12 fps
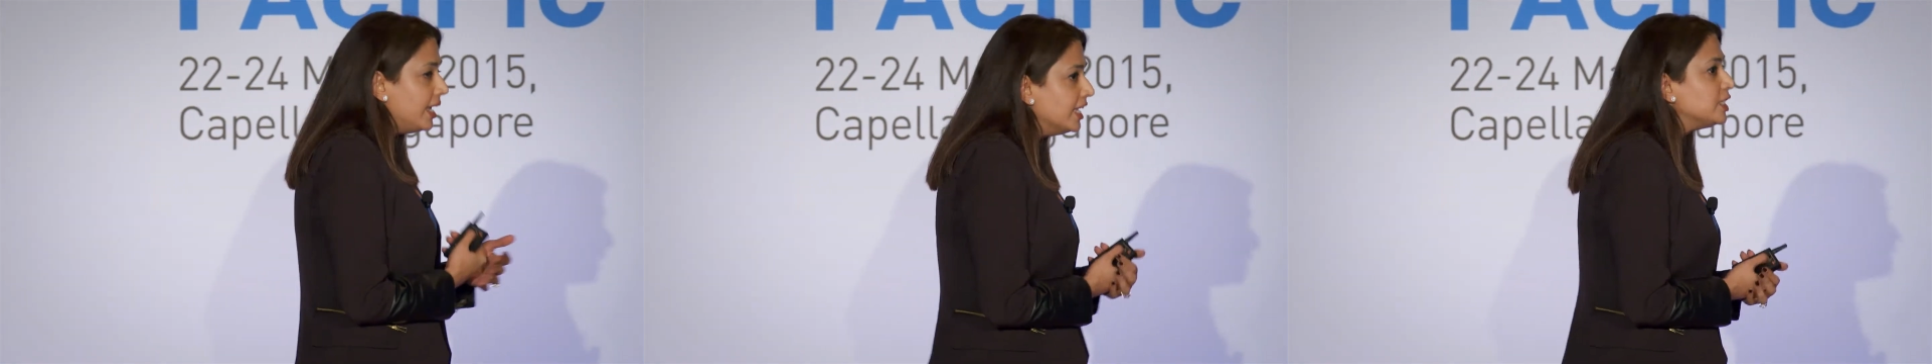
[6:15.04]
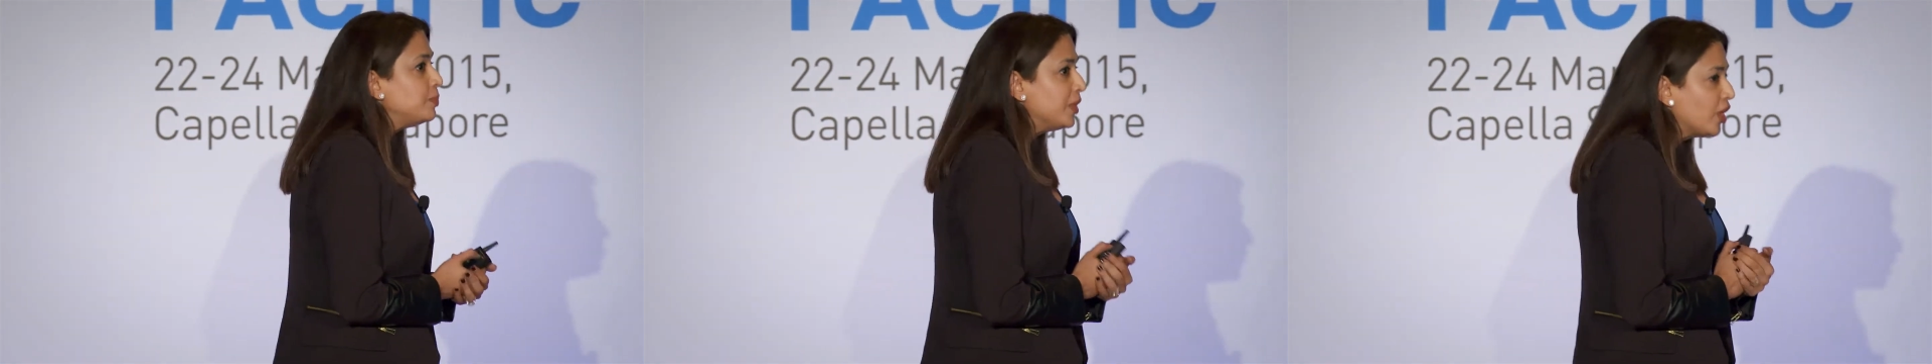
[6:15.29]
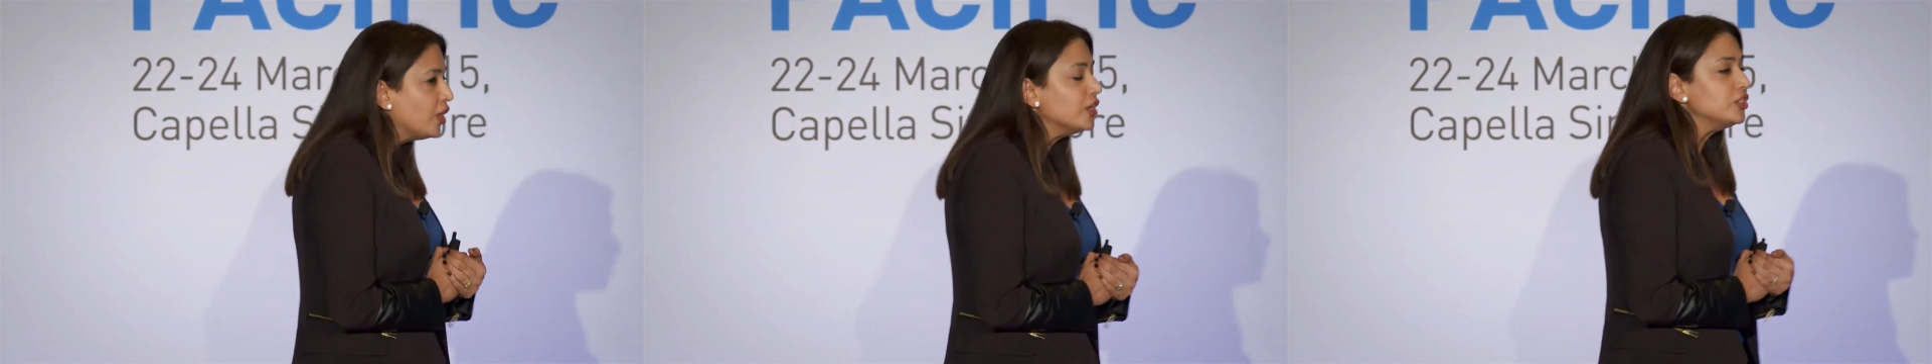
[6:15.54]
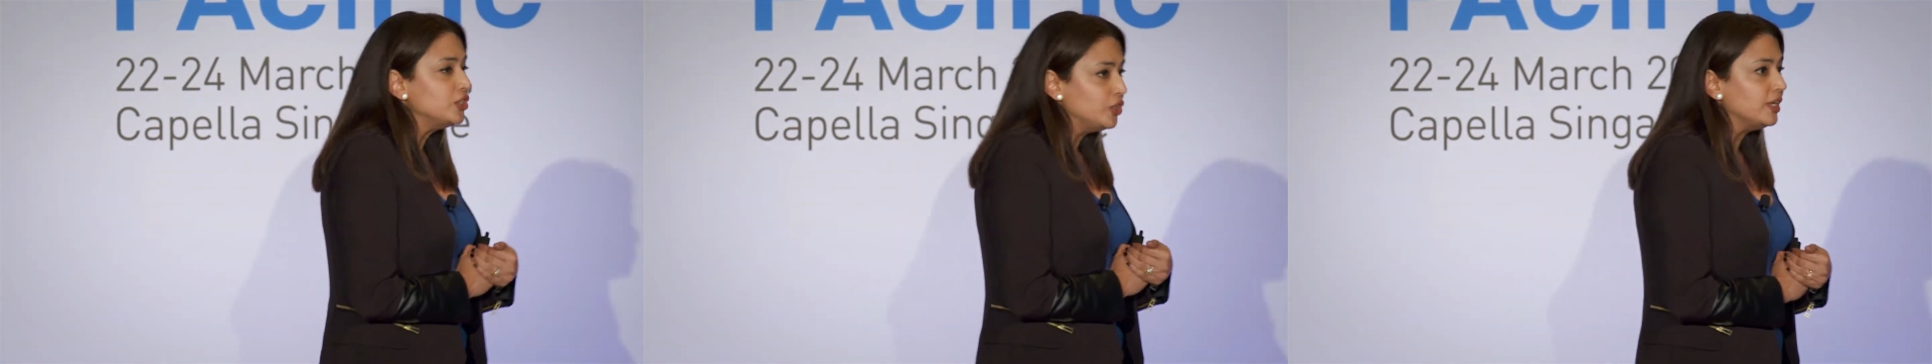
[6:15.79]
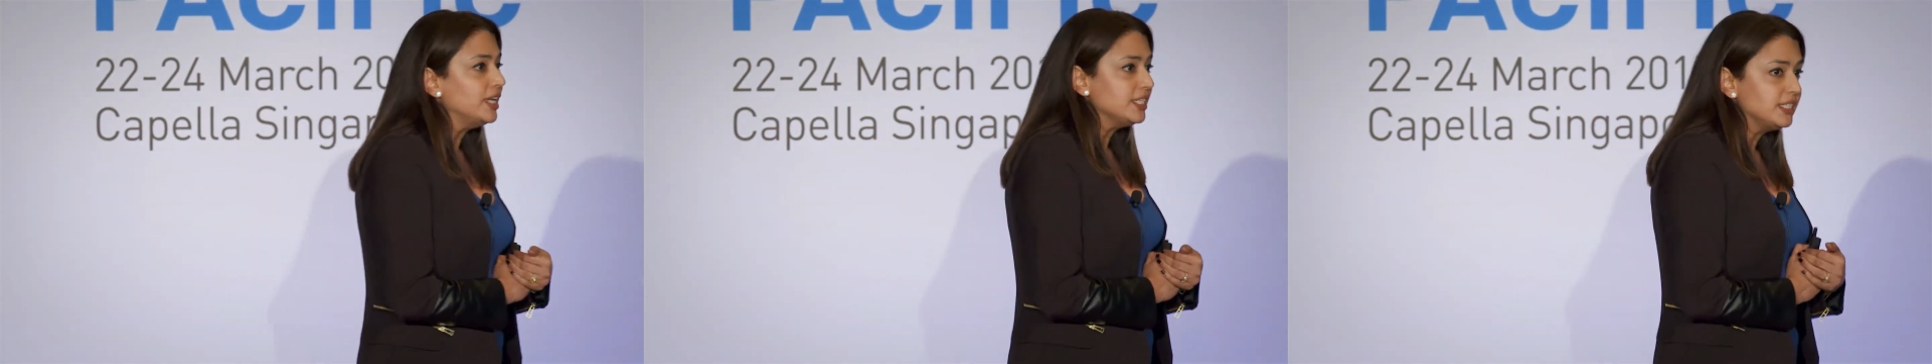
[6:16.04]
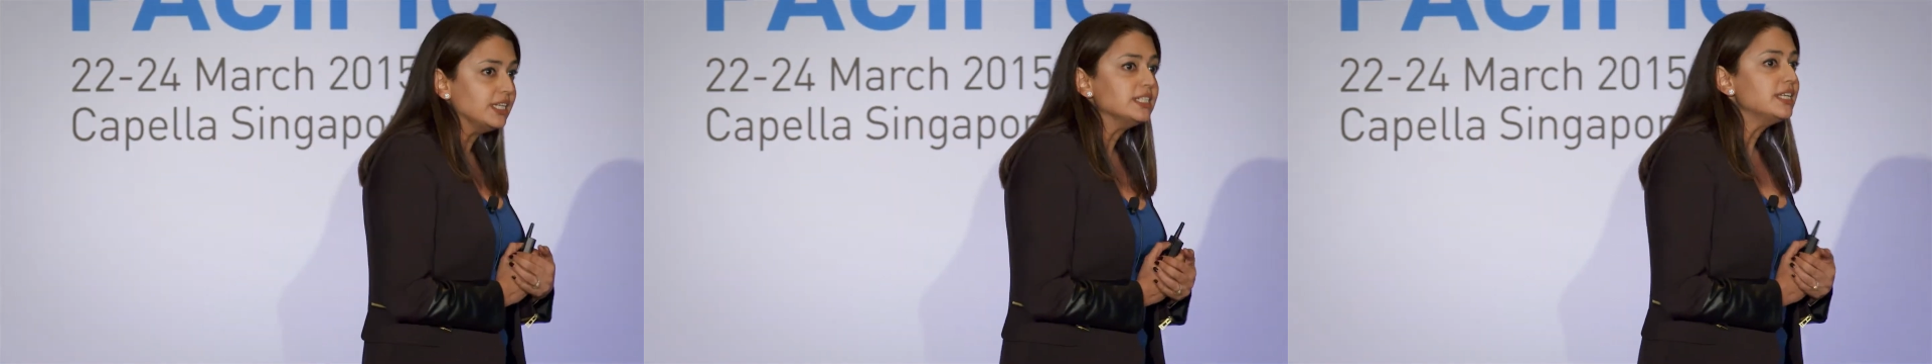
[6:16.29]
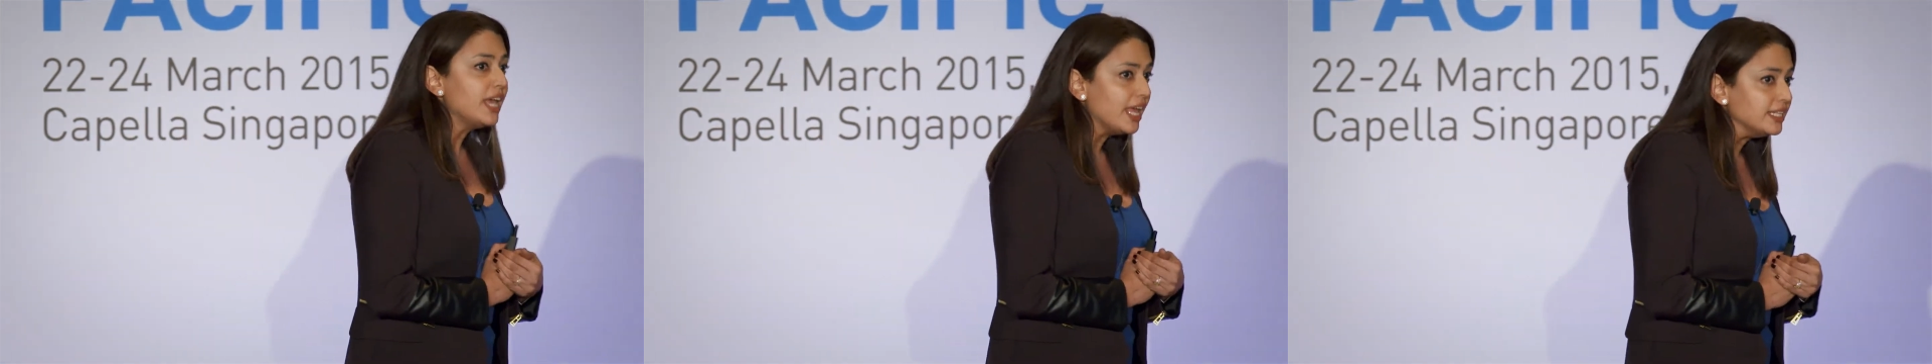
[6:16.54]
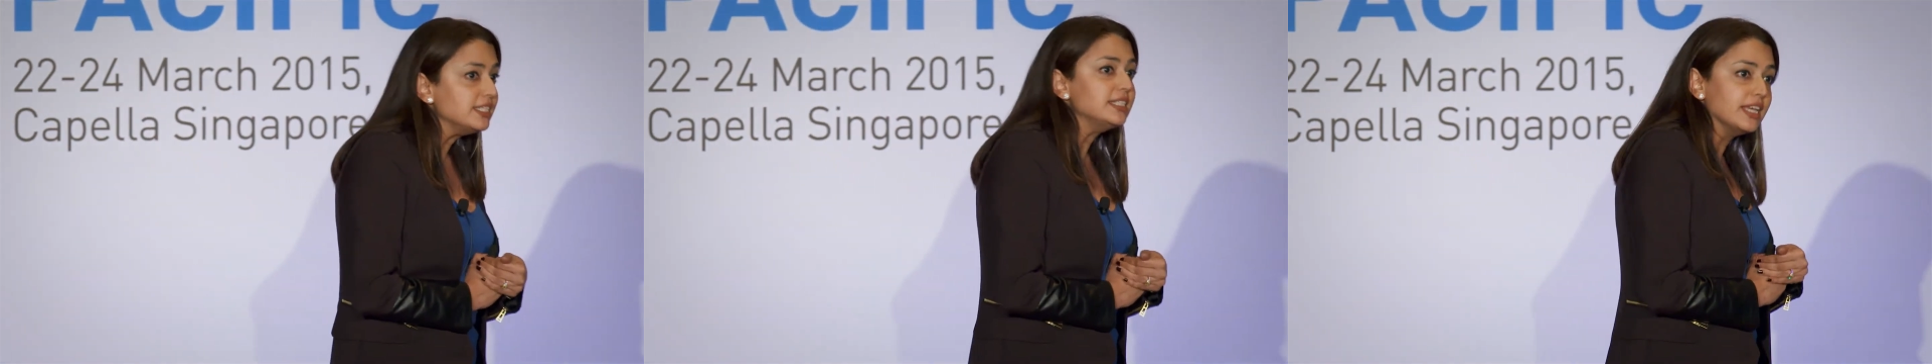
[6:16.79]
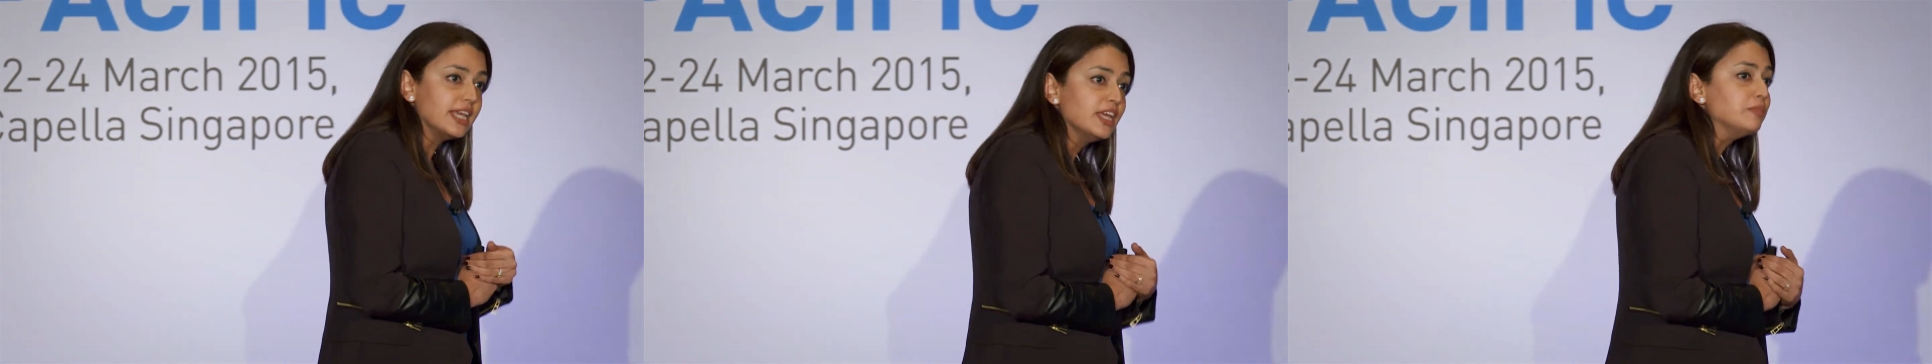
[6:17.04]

It's because you're listening to NSYNC